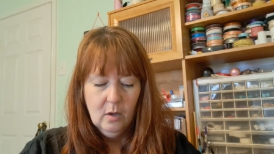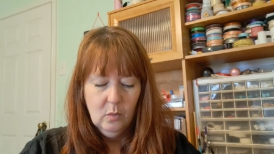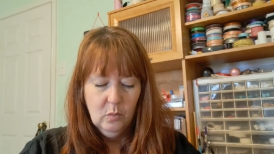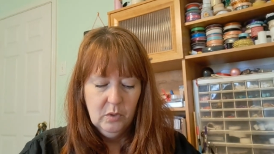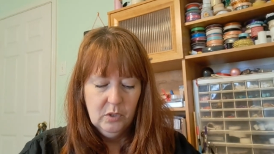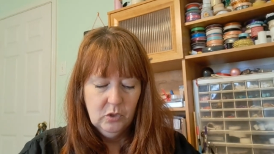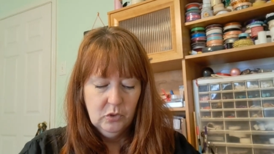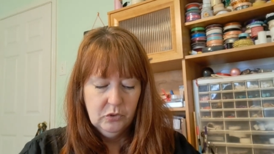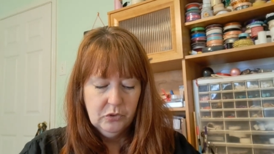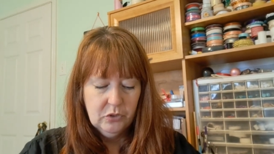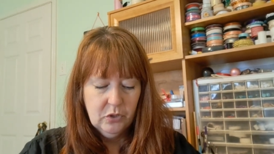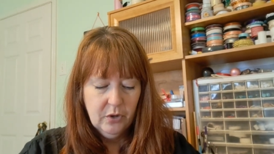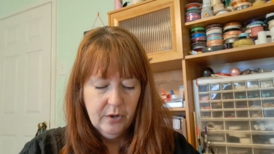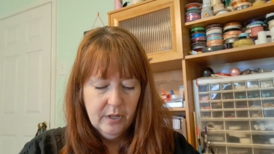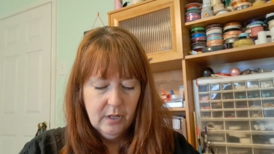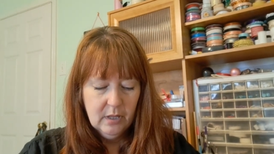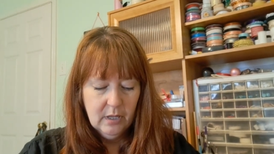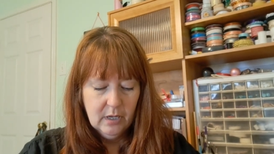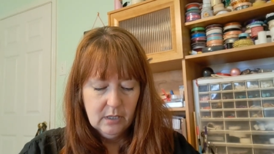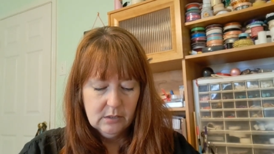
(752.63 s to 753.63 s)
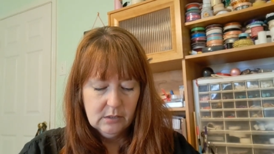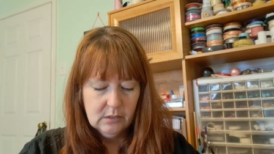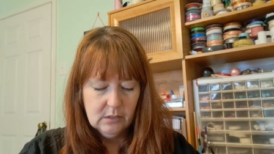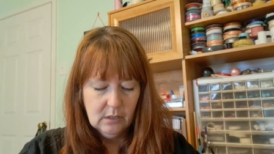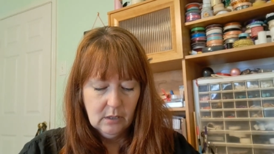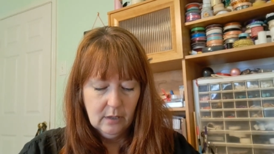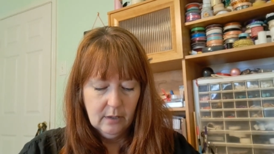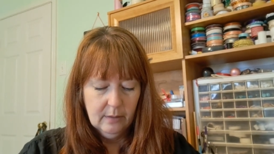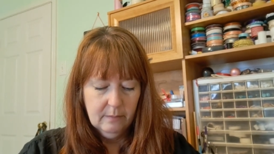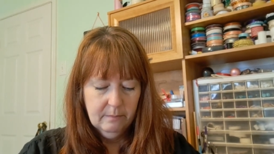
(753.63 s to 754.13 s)
when you saw it last
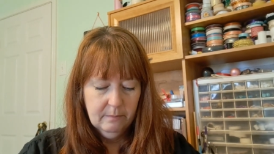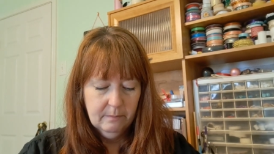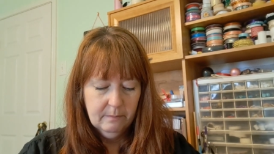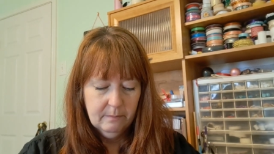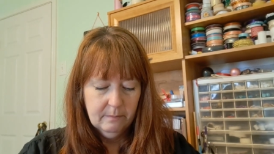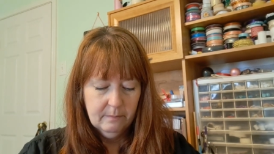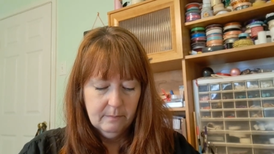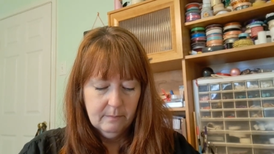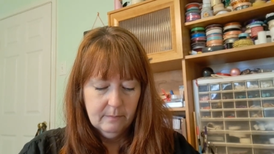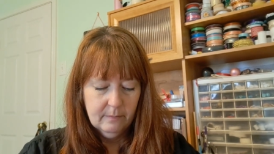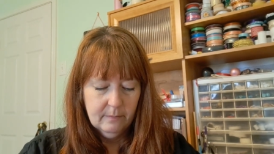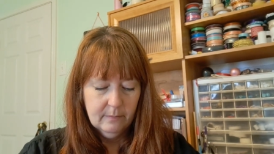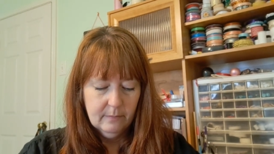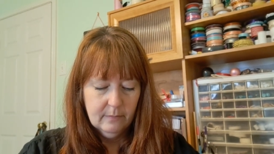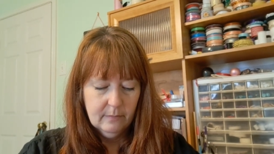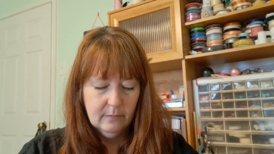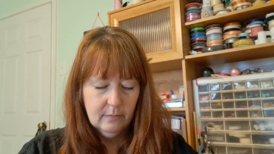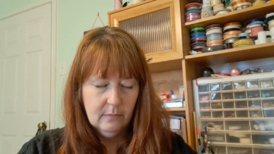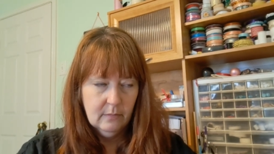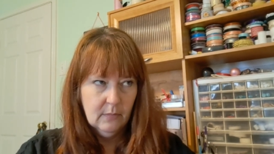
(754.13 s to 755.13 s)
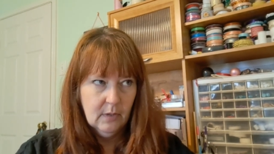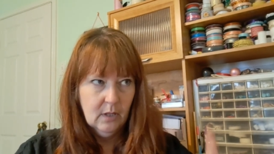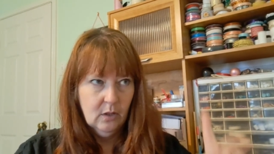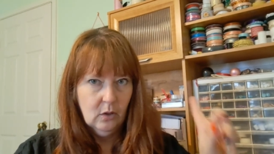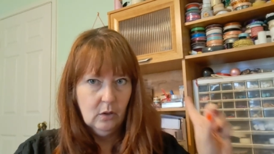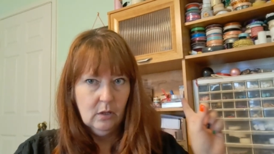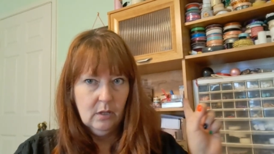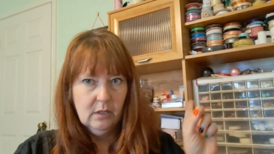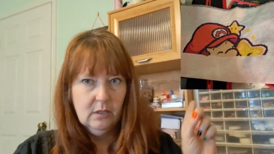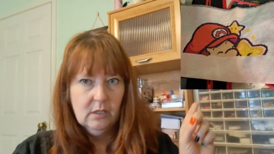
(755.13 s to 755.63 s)
time, it
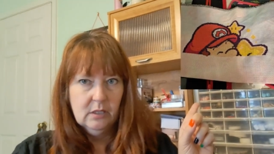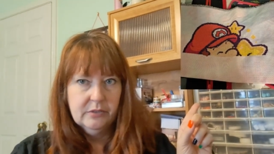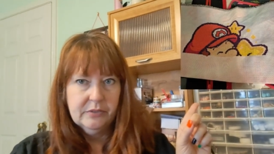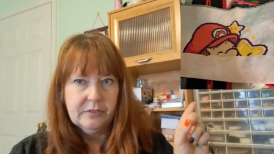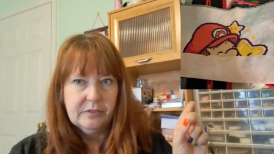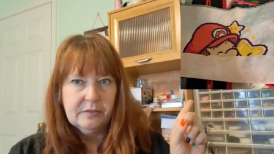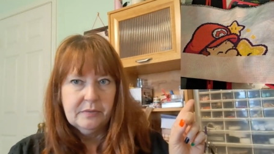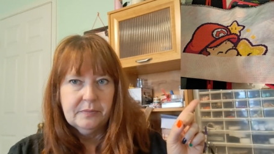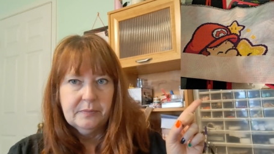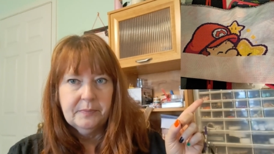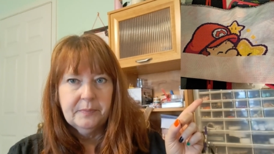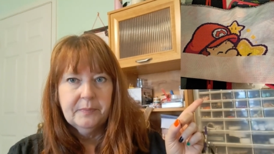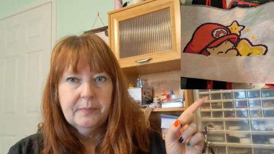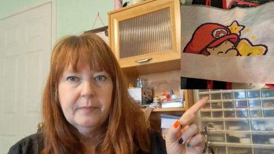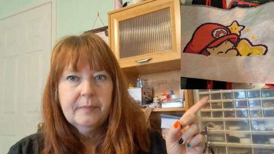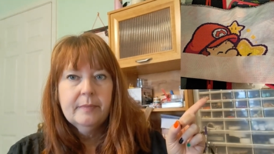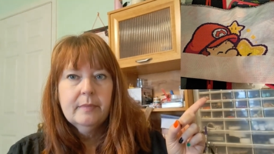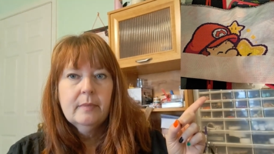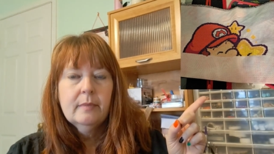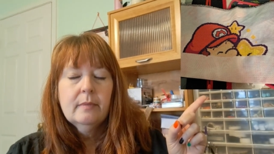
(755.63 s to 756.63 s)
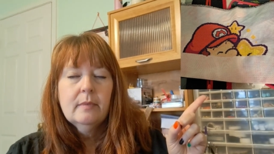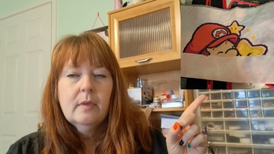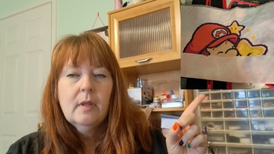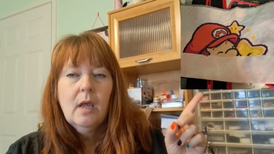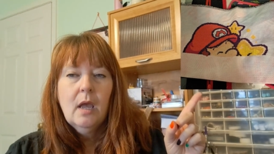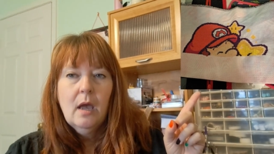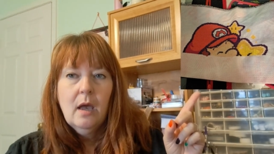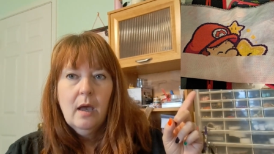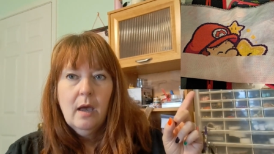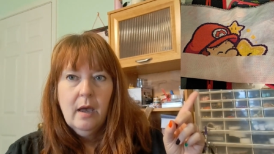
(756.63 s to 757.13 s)
looked like this.
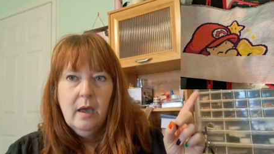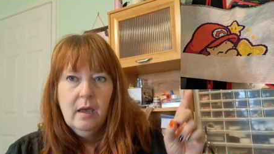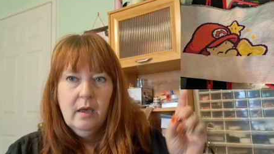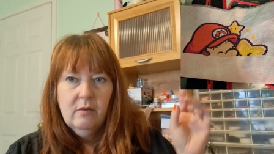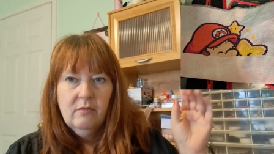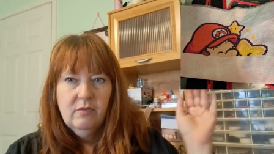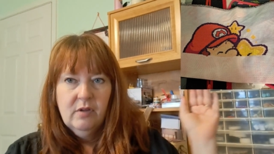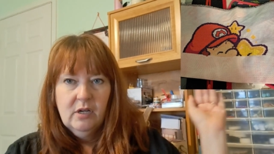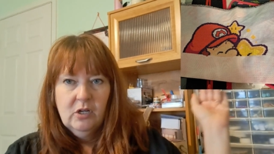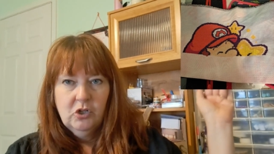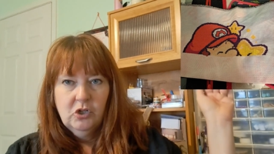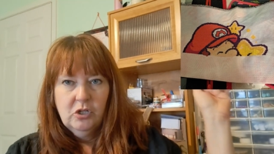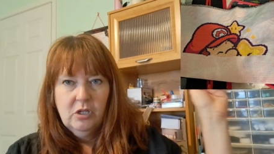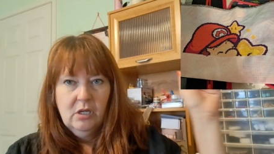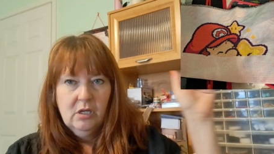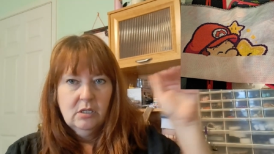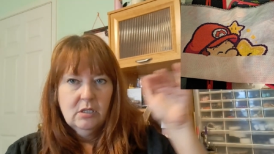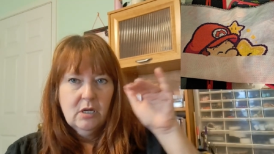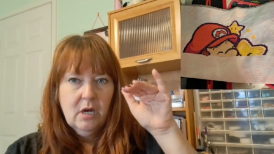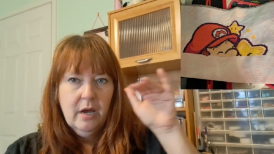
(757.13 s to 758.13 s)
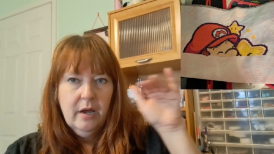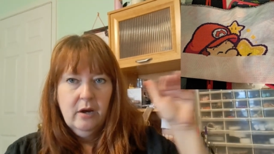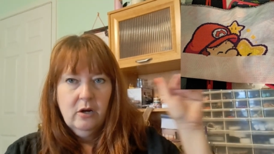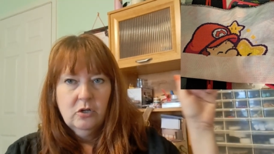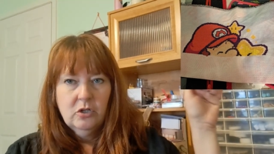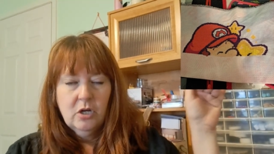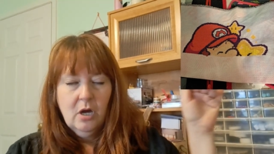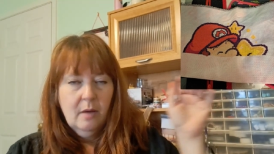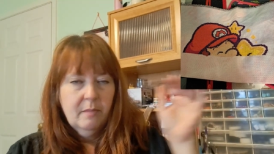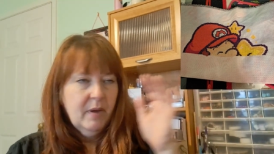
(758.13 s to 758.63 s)
I had finished the entire
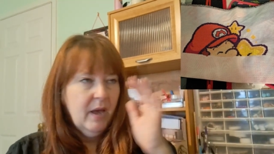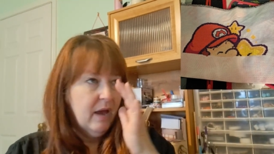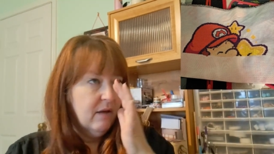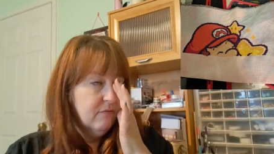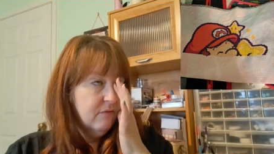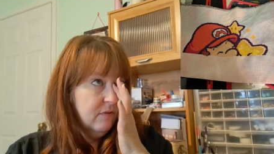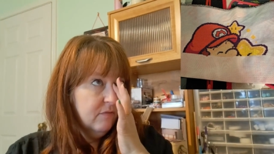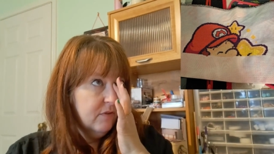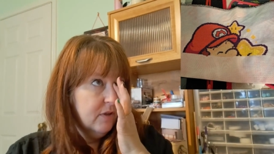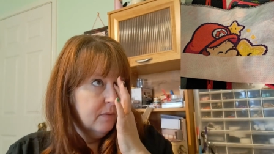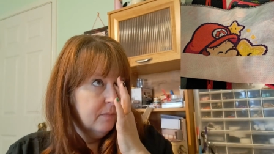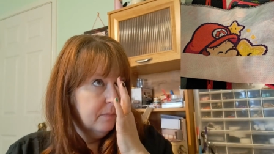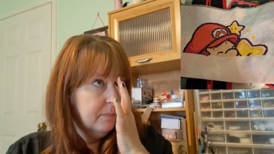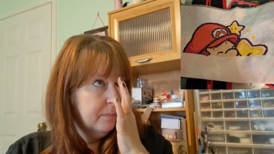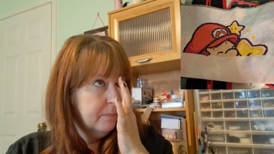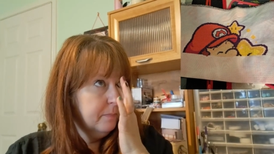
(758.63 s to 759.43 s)
top half of it.